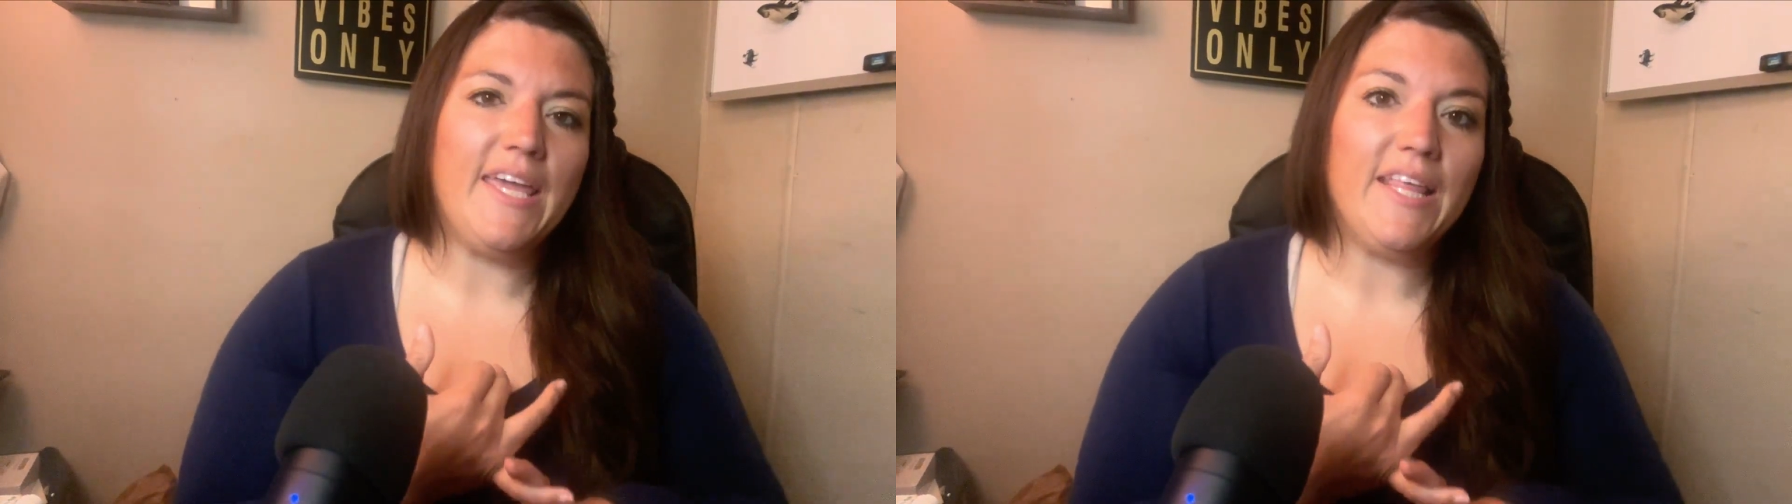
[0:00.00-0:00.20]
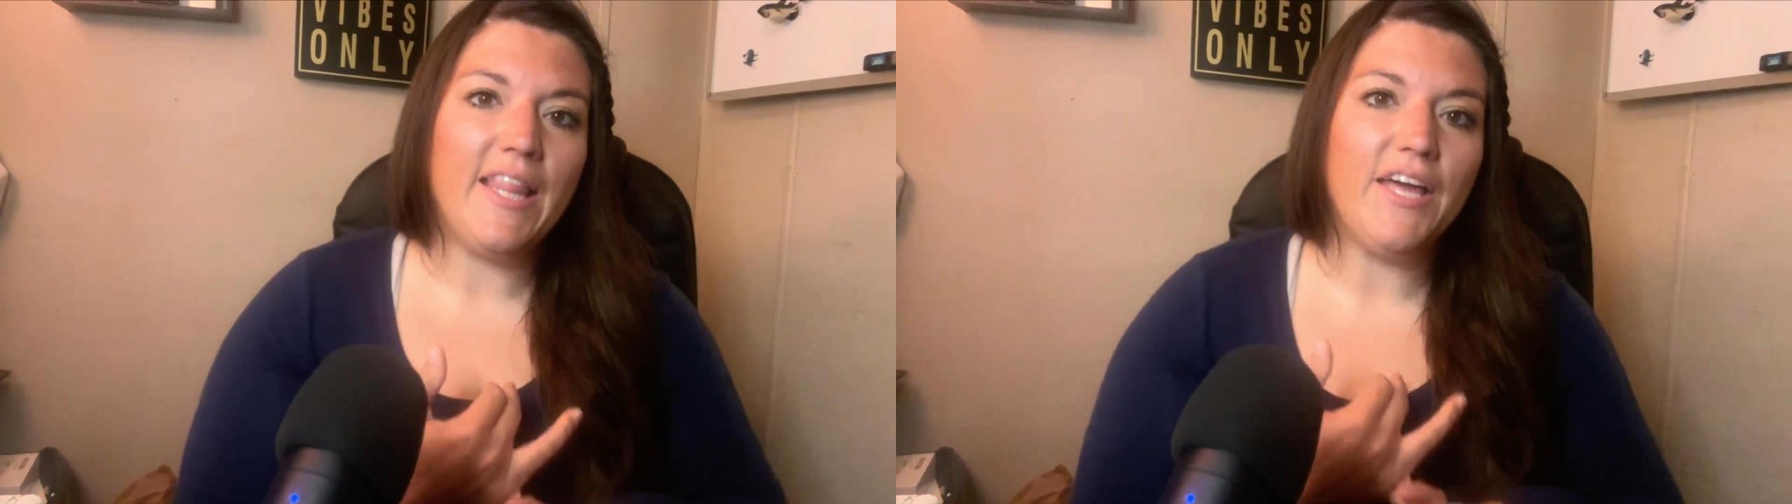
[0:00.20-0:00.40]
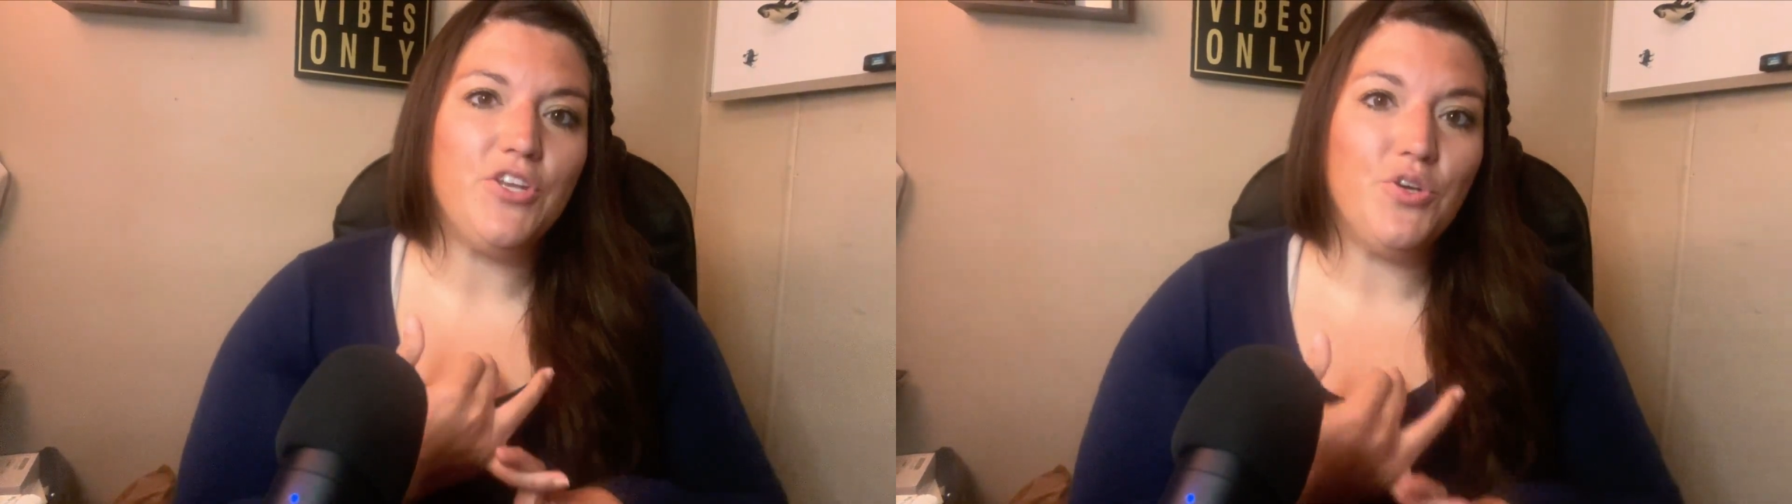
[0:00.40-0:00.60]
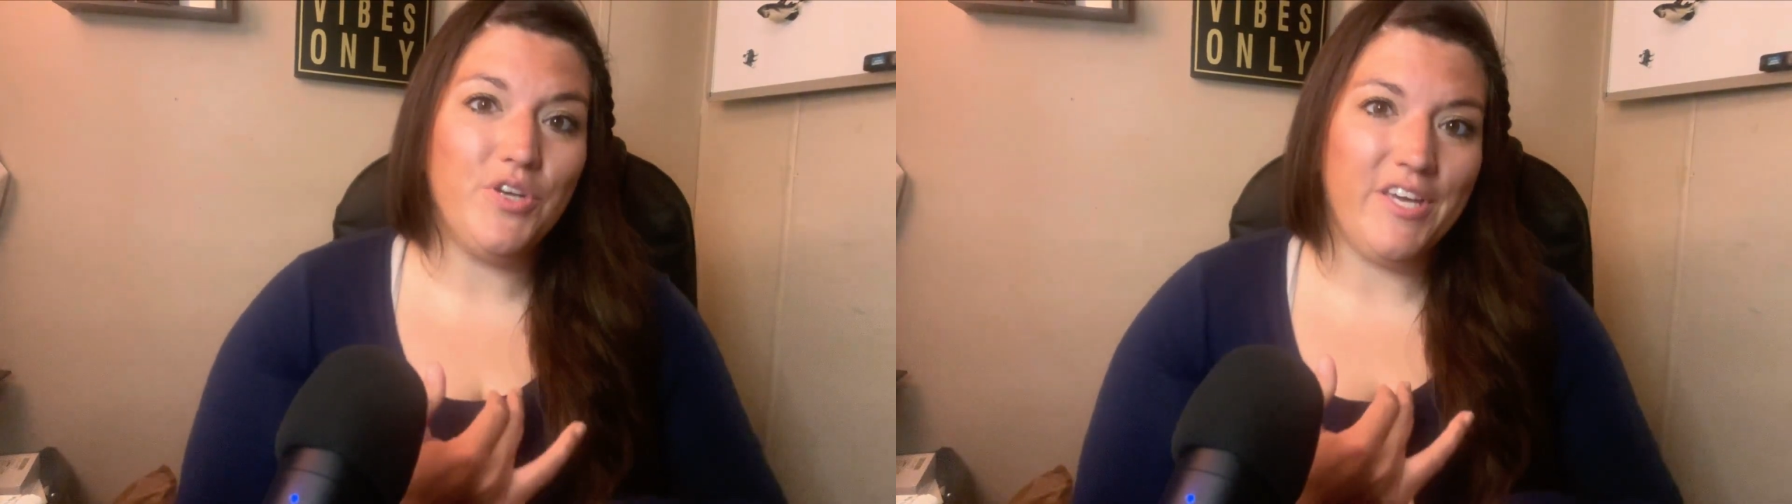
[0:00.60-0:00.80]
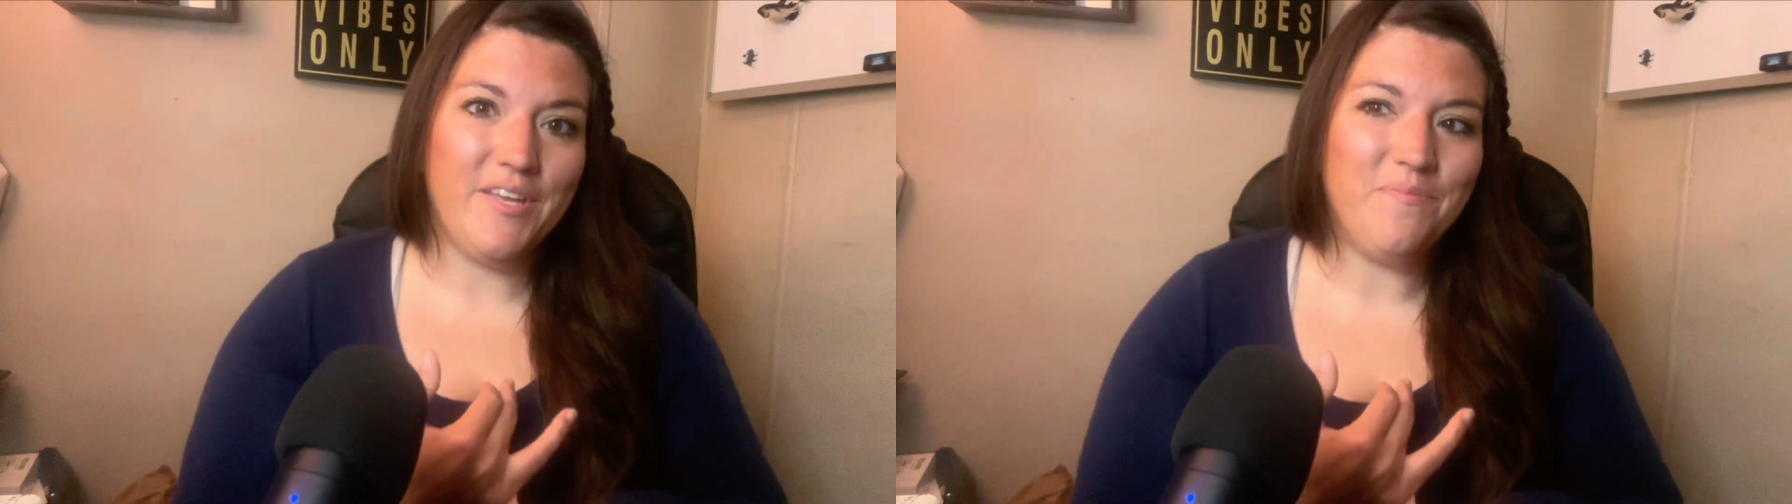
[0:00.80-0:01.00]
Eli
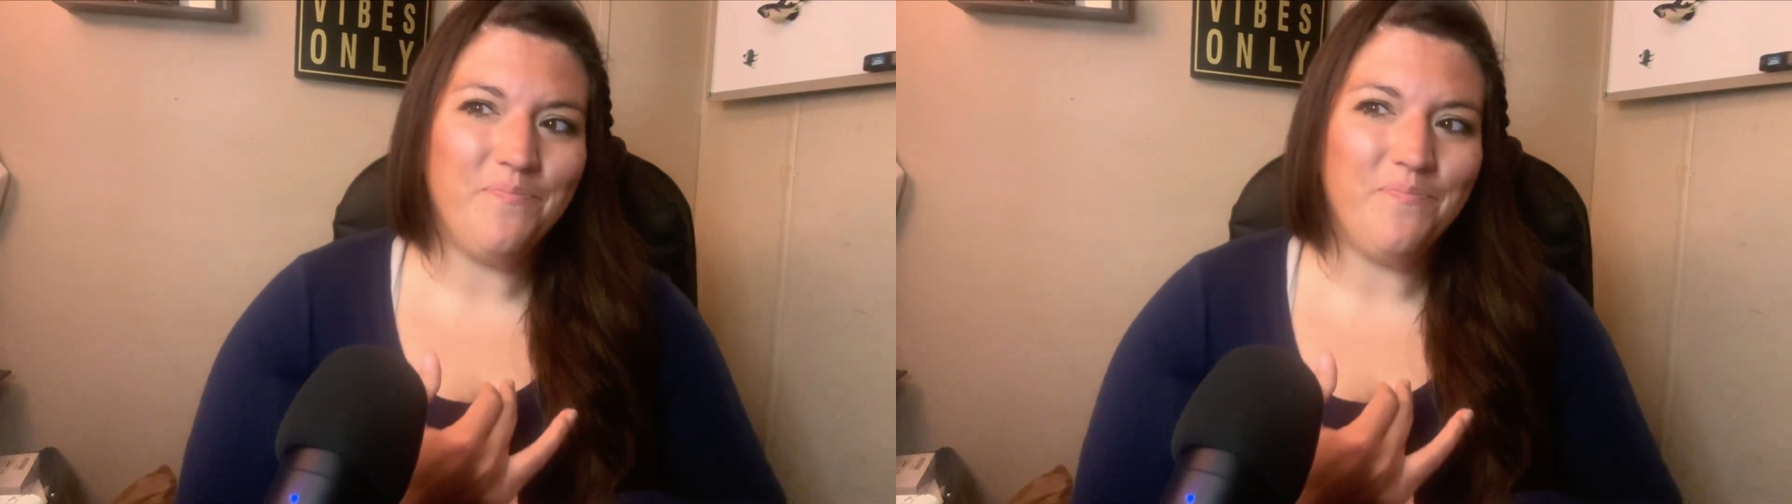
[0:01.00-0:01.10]
Nguyen